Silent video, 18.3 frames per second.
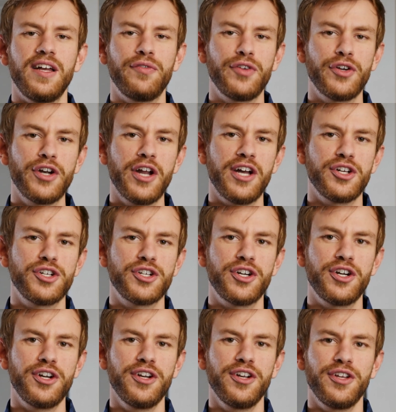If you're not
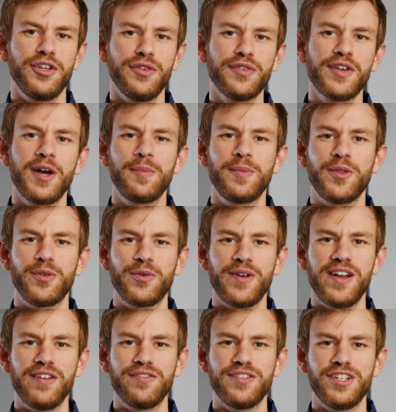sure, you've come to the
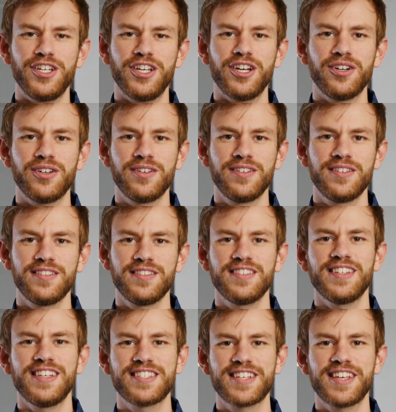right video.
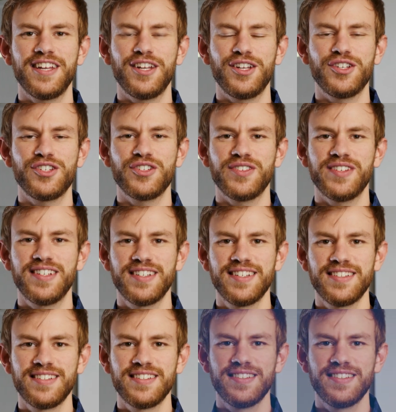Let's get into it.